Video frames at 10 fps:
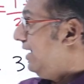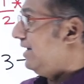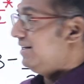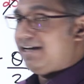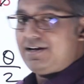and
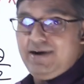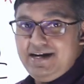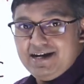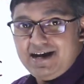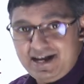get the
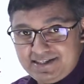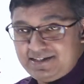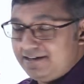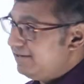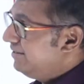required
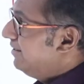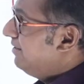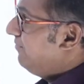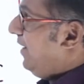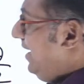answer.
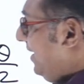Find